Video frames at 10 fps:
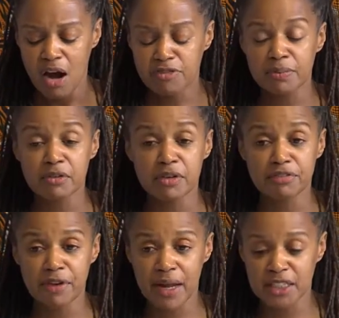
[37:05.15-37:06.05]
From a
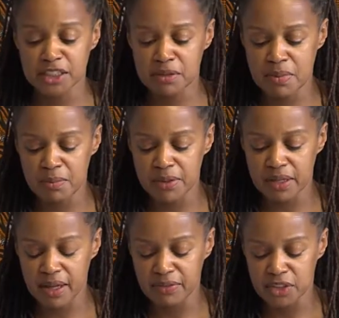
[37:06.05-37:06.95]
refrain, she remembered
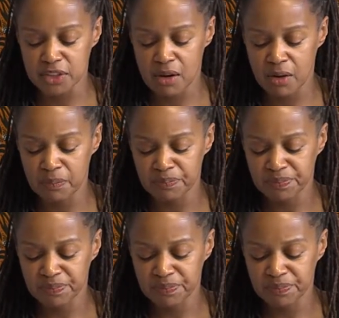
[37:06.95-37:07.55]
it in the show.